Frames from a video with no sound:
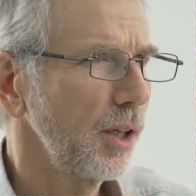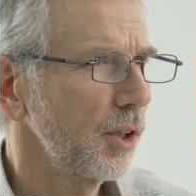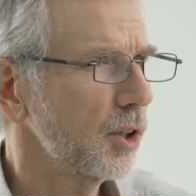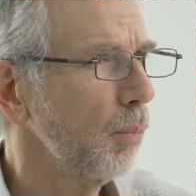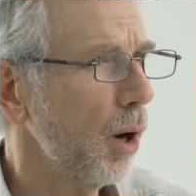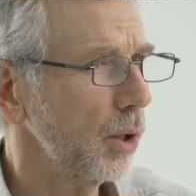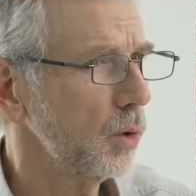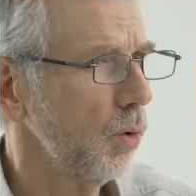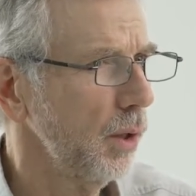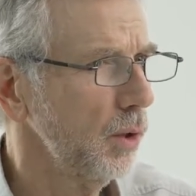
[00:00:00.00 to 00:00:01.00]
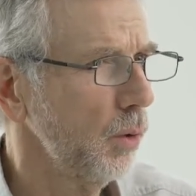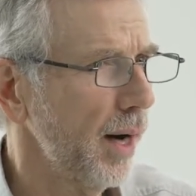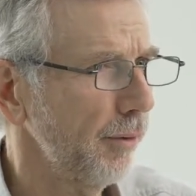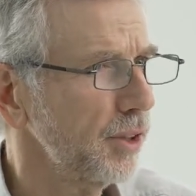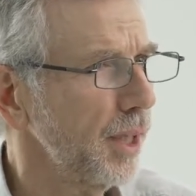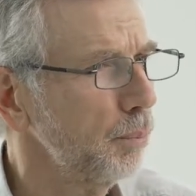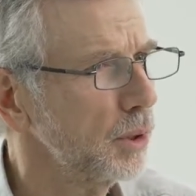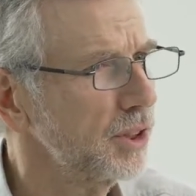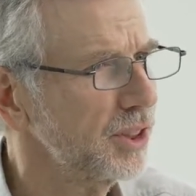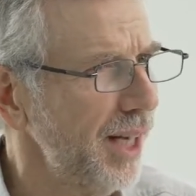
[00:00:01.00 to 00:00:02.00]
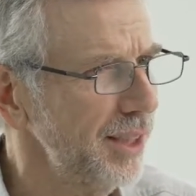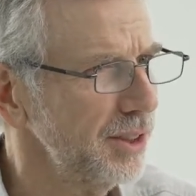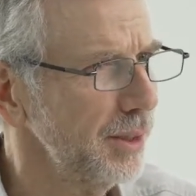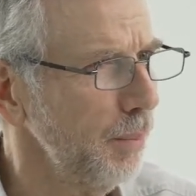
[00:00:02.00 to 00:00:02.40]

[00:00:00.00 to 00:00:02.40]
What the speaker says: Smart chronograph that precisely